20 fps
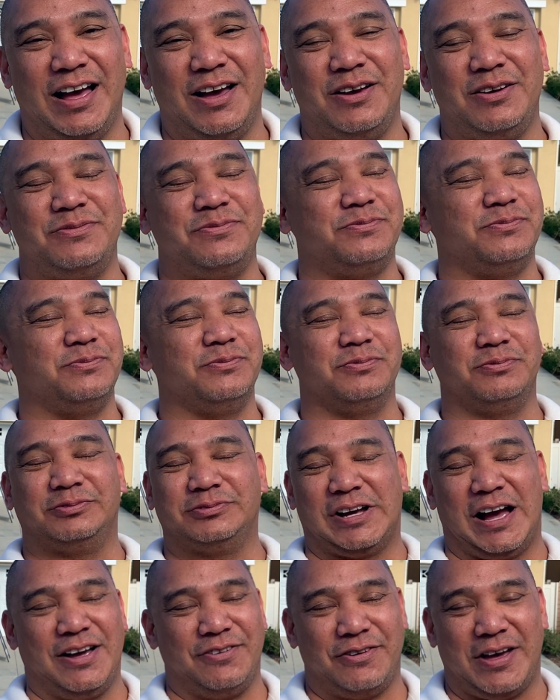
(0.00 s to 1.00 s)
I've
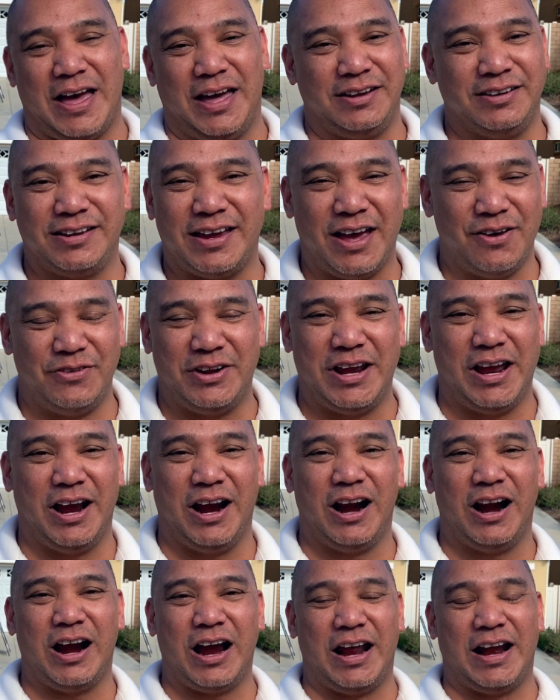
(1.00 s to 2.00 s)
had Kevin
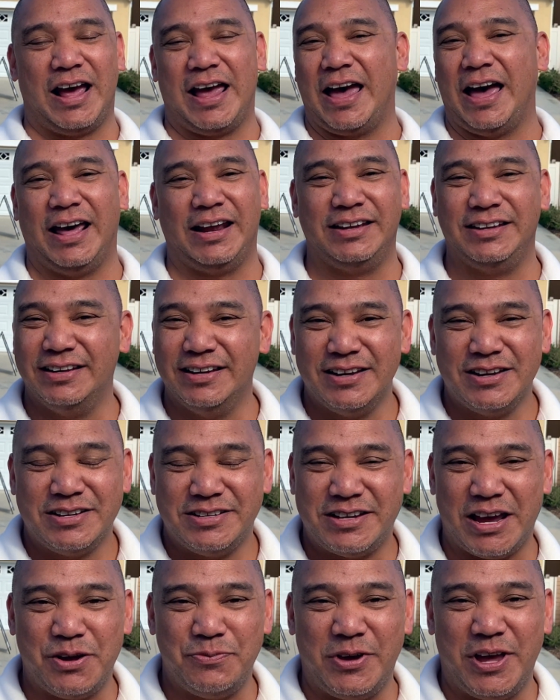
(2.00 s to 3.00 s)
here and I had
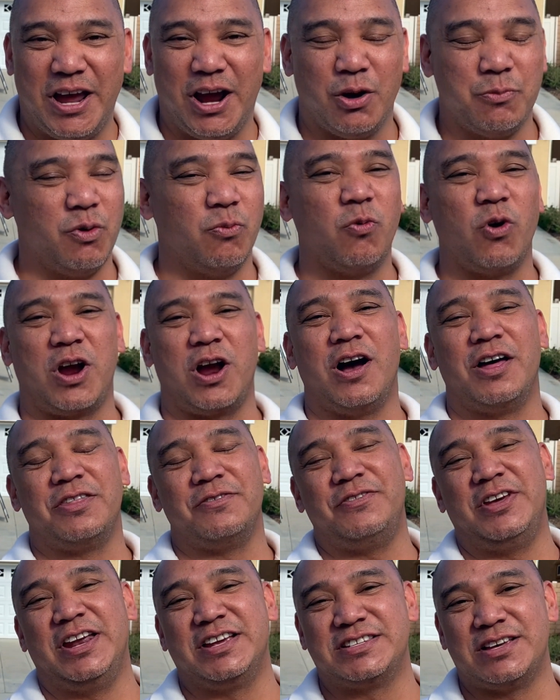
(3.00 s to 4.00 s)
JB here. Been working
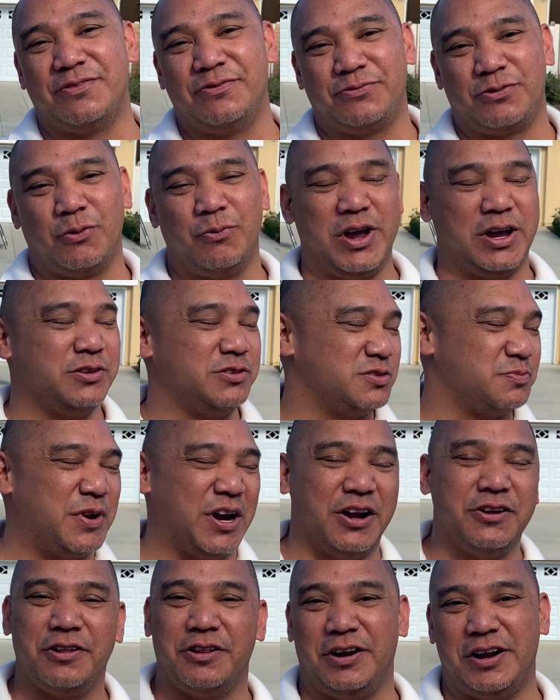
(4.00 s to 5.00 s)
on the Phoenix 7 for a week. It's
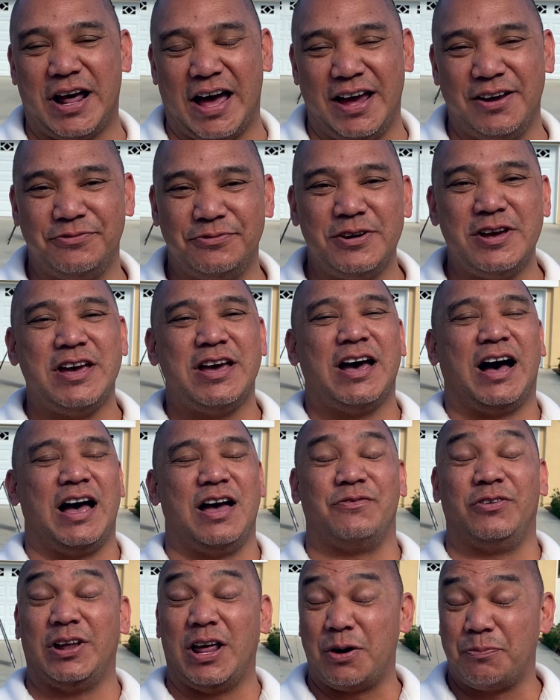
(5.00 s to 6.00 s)
been under the knife.
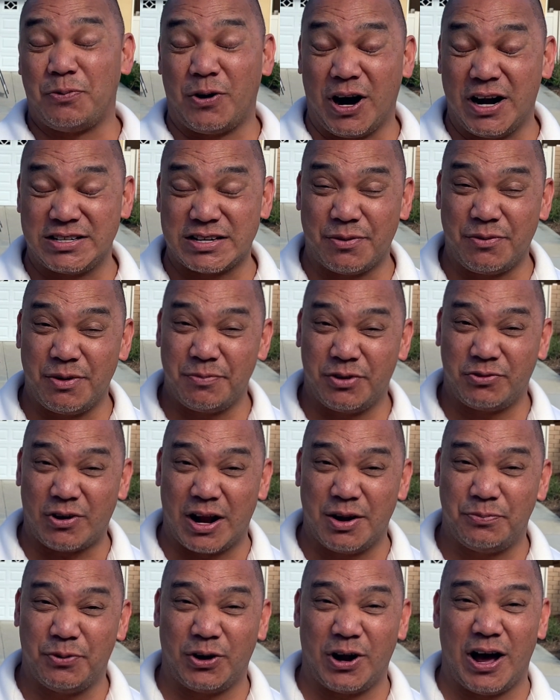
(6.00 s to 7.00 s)
I have a lot of parts that we've been
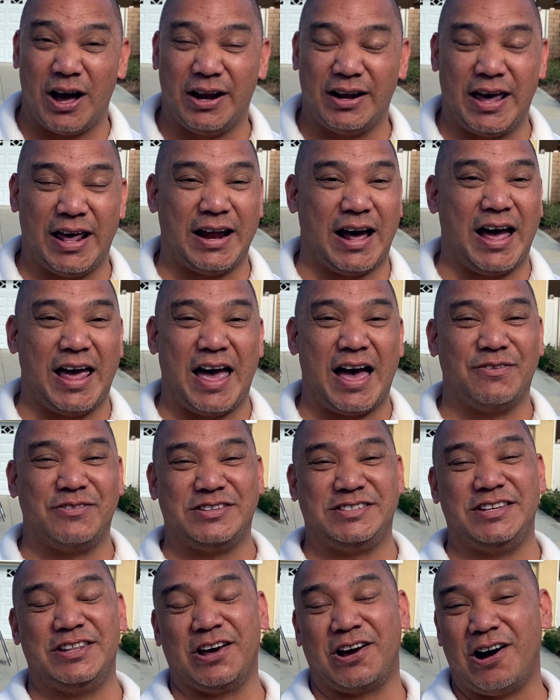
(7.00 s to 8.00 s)
trying to put on, and I
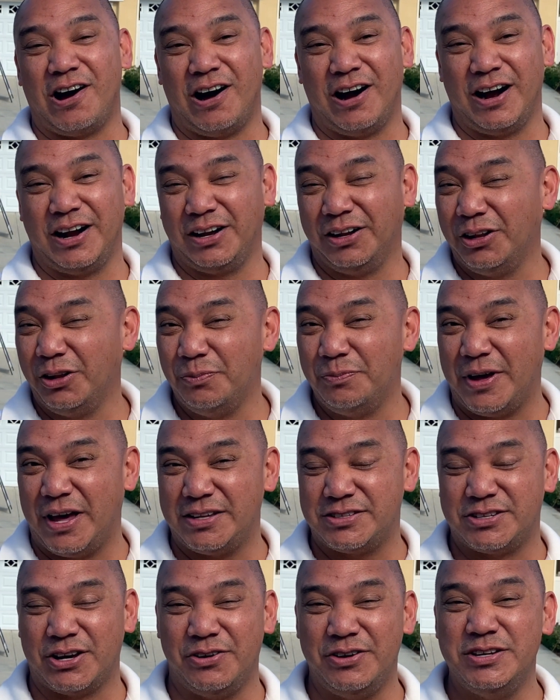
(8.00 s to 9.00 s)
haven't seen the car in a little
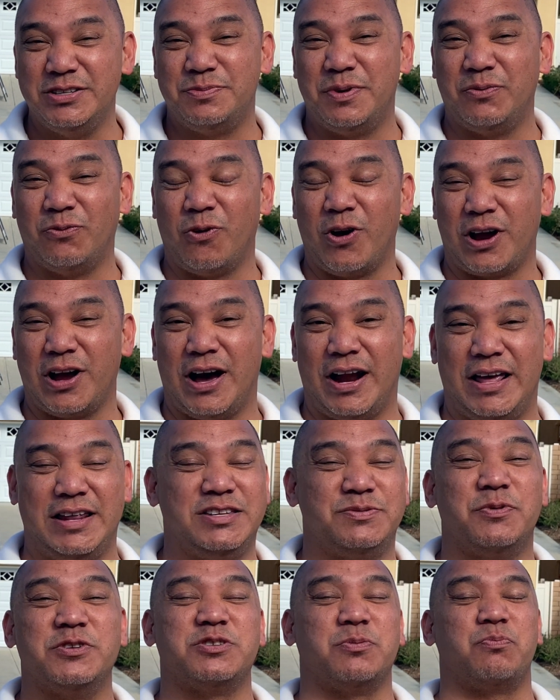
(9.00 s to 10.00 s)
bit. So he's been working on
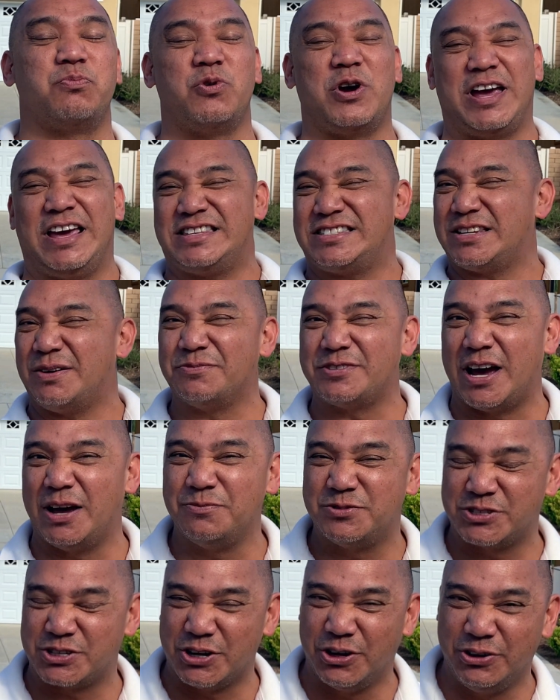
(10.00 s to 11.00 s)
it. He's supposed to bring it
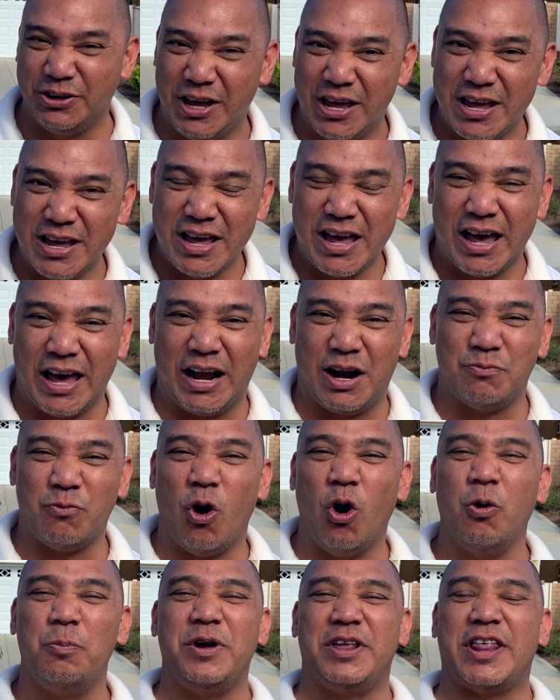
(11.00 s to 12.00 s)
sometime soon, and
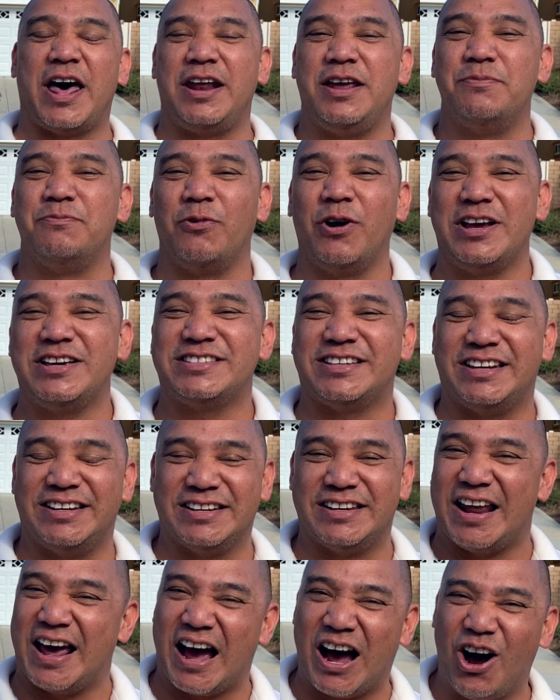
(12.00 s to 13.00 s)
I'm hoping that he brings
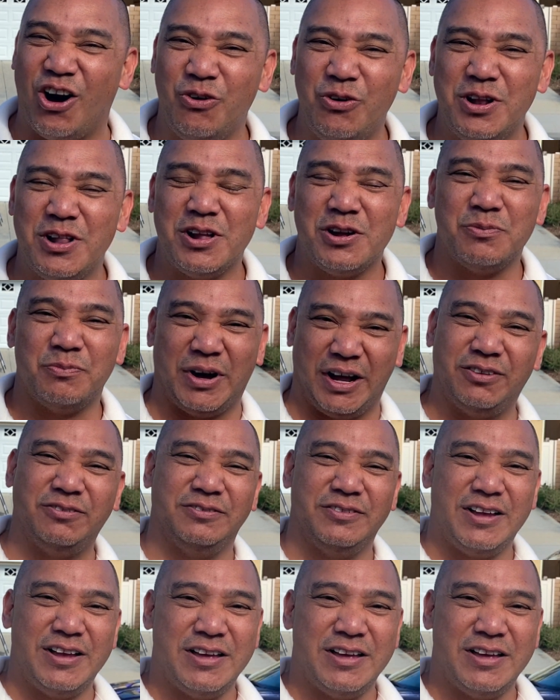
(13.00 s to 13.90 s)
it now. But